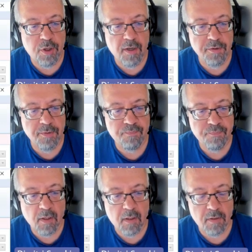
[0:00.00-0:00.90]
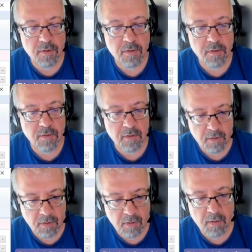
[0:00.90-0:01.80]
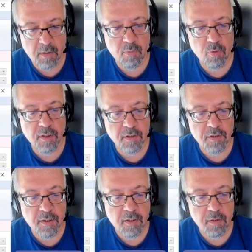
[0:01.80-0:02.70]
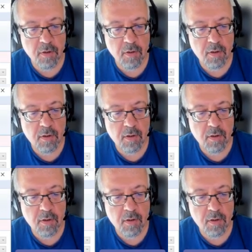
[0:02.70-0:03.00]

BUDAT. This is a booking date,